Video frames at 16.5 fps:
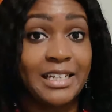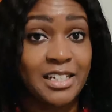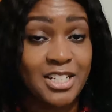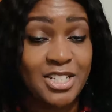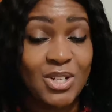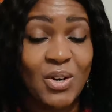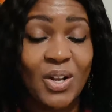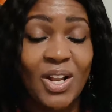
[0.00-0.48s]
did
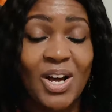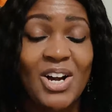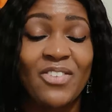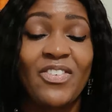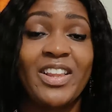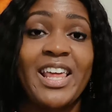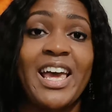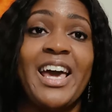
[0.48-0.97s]
a sew
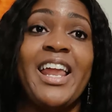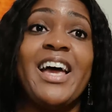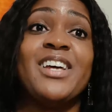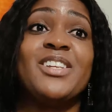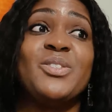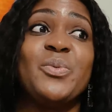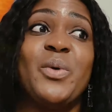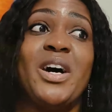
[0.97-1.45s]
along for that
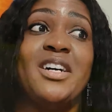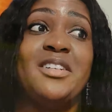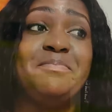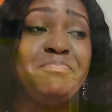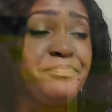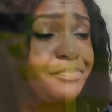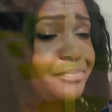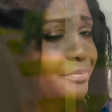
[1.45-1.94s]
as
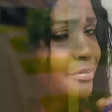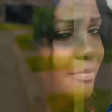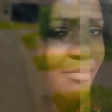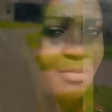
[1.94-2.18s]
well.